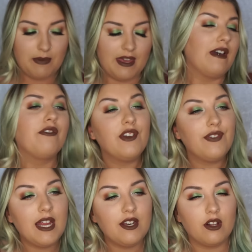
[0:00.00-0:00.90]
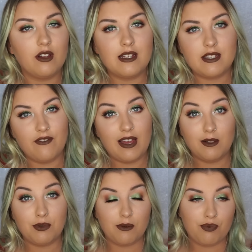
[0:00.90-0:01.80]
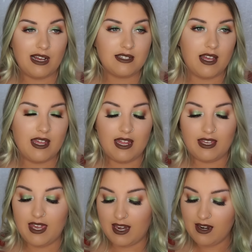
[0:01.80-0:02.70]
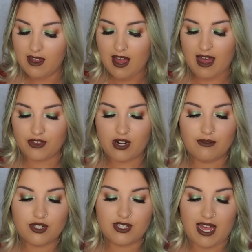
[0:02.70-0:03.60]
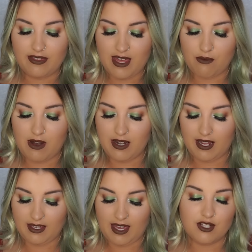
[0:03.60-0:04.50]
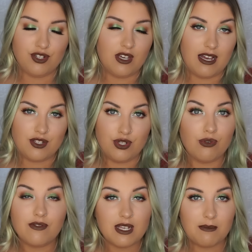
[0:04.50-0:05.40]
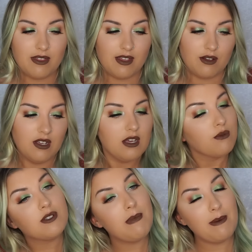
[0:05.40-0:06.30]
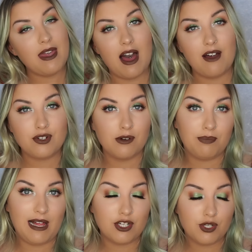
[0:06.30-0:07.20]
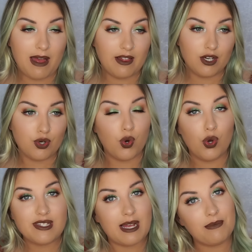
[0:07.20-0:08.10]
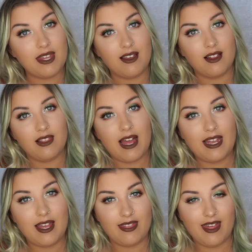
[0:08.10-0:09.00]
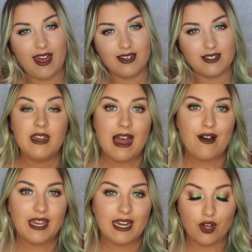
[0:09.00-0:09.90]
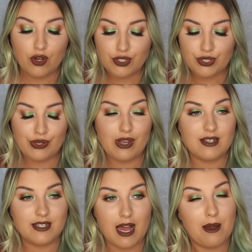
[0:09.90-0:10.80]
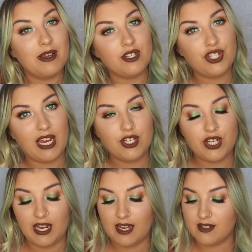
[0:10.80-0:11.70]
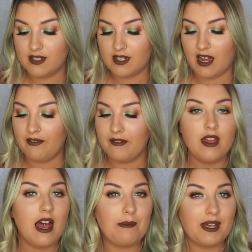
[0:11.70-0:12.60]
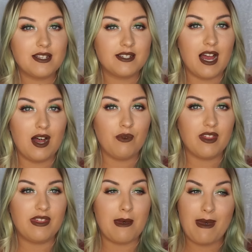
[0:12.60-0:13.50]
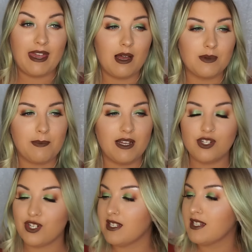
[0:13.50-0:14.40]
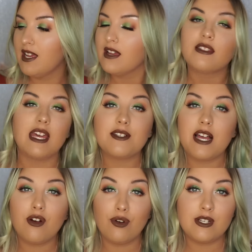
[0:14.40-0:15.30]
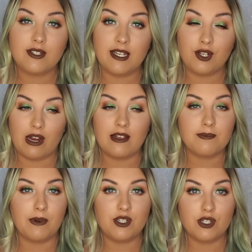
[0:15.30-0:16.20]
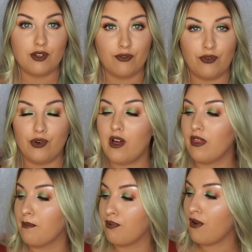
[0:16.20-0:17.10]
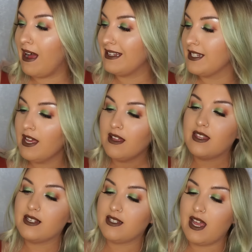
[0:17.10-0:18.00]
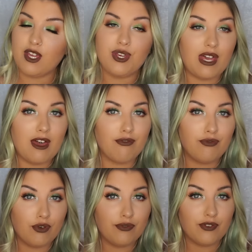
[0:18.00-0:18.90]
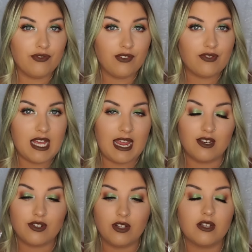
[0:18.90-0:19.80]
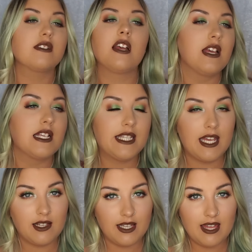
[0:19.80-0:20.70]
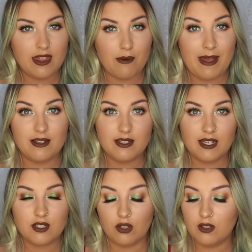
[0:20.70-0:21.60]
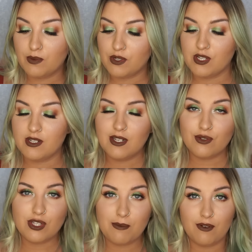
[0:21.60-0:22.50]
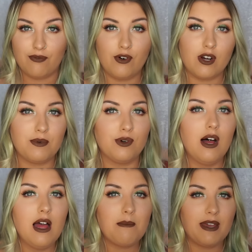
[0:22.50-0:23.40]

But yeah, $15 available at Priceline. Again, I thought I would just add that one in case you guys knew of someone that was maybe after a blush palette or something like that. Now getting on to some Chi Chi stuff. I'm going to start with their makeup sponges. These are honestly great sponges for the price. This set, you get 4 for $15. Singly, they're about $6, which is still super affordable.